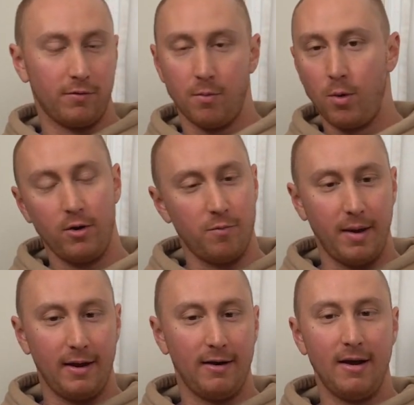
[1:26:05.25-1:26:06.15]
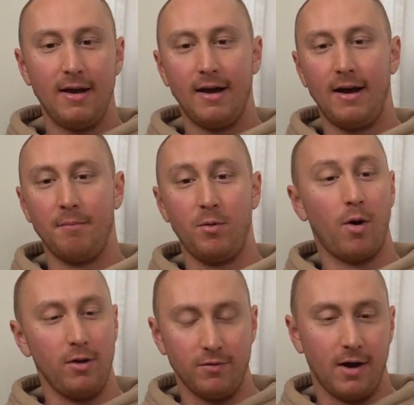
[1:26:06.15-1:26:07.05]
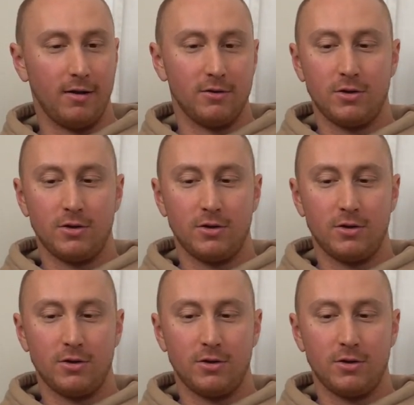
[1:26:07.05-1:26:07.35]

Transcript: from where you've been and what you've done.